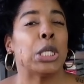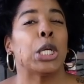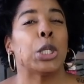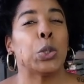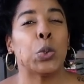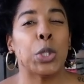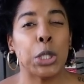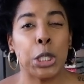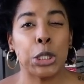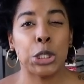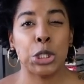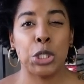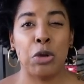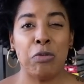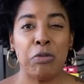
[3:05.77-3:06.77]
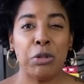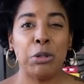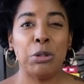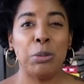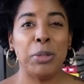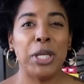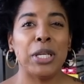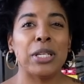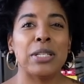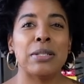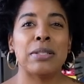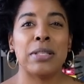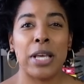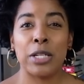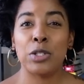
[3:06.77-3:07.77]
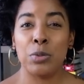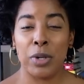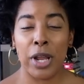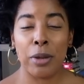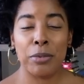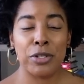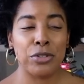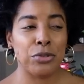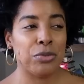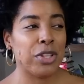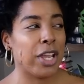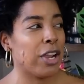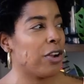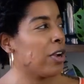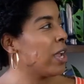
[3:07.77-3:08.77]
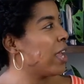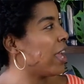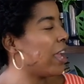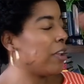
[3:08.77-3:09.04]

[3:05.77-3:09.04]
ignore that shelf a little bit, because that's what I would do there,